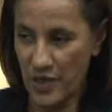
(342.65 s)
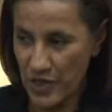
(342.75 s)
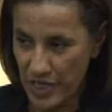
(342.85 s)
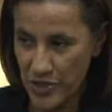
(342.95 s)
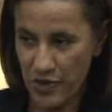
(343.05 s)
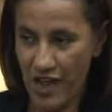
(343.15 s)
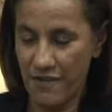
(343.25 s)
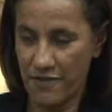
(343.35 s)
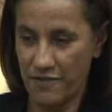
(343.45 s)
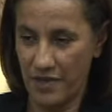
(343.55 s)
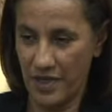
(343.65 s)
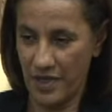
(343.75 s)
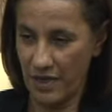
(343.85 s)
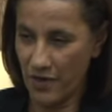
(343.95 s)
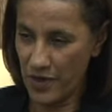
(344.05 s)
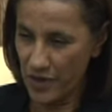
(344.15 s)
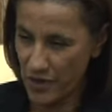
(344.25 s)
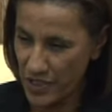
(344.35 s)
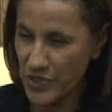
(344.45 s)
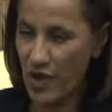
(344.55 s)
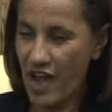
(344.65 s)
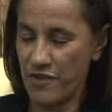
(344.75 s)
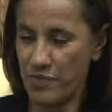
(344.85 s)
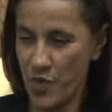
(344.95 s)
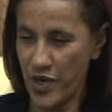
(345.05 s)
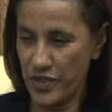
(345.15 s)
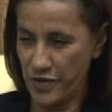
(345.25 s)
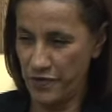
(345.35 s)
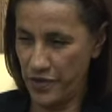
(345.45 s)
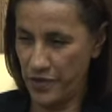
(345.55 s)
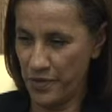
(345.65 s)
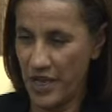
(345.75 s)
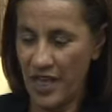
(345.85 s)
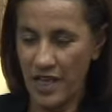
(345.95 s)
You need to have you need to have a point of view.